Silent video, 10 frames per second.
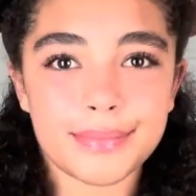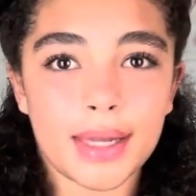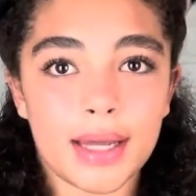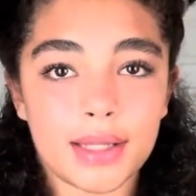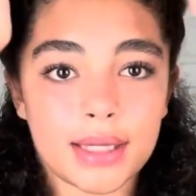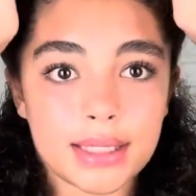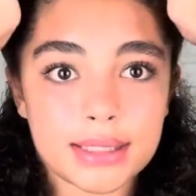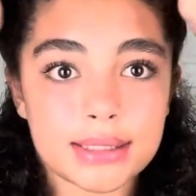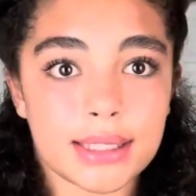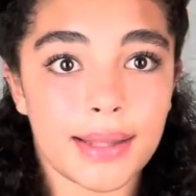I look kind of
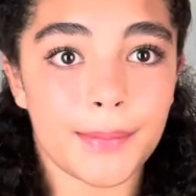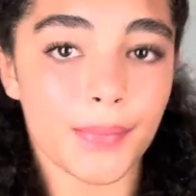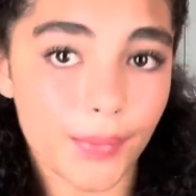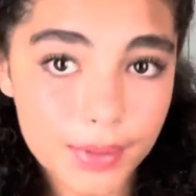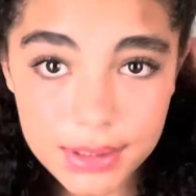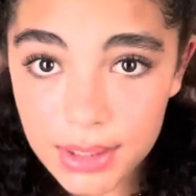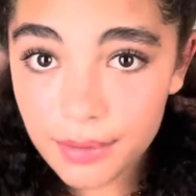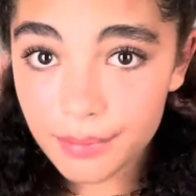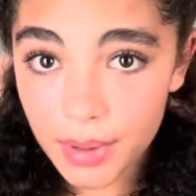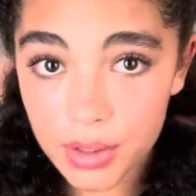silly, but once you
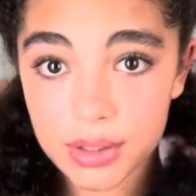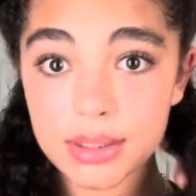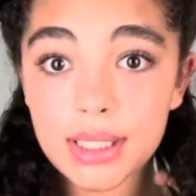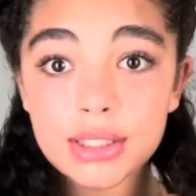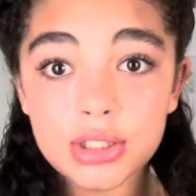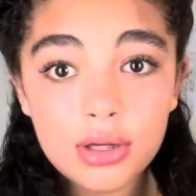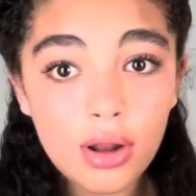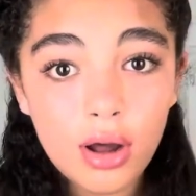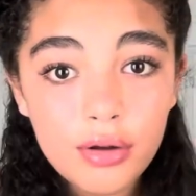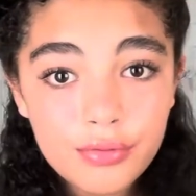have both sectioned
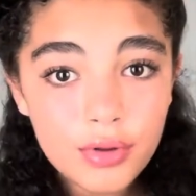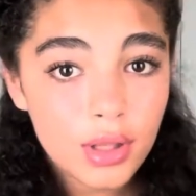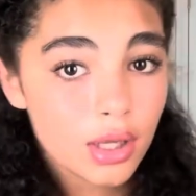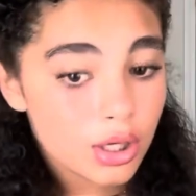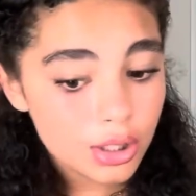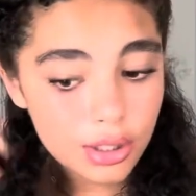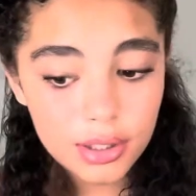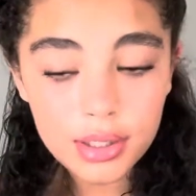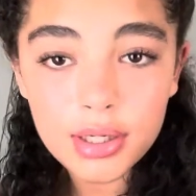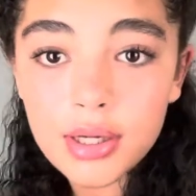off, you're
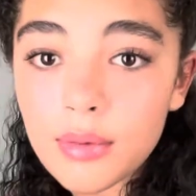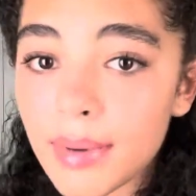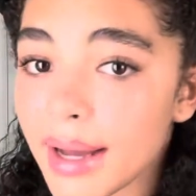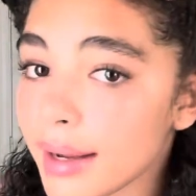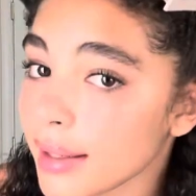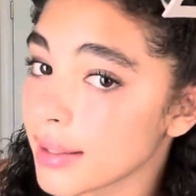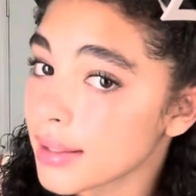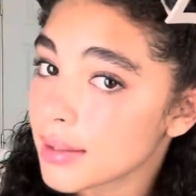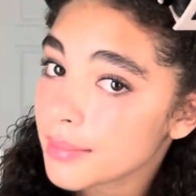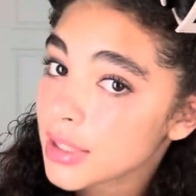gonna go back
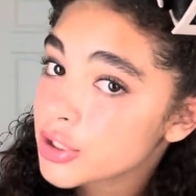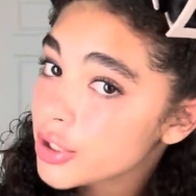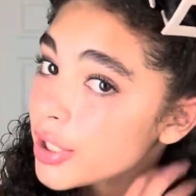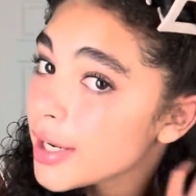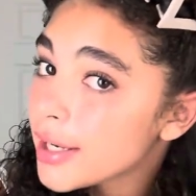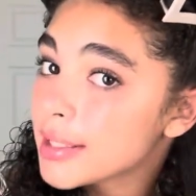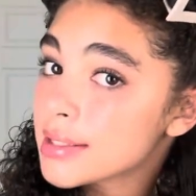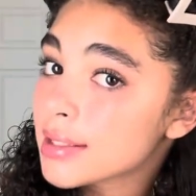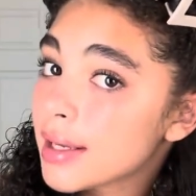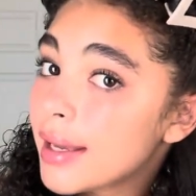and make sure your hair is
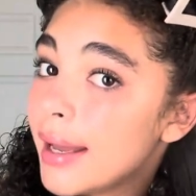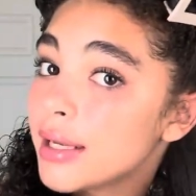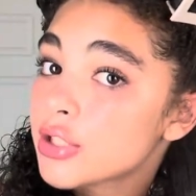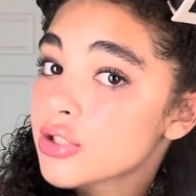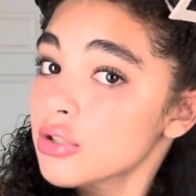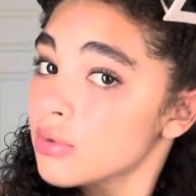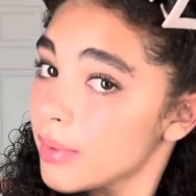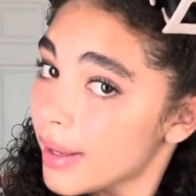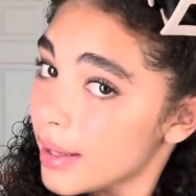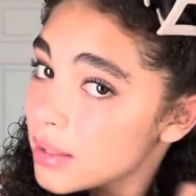extra
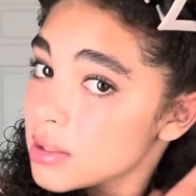wet.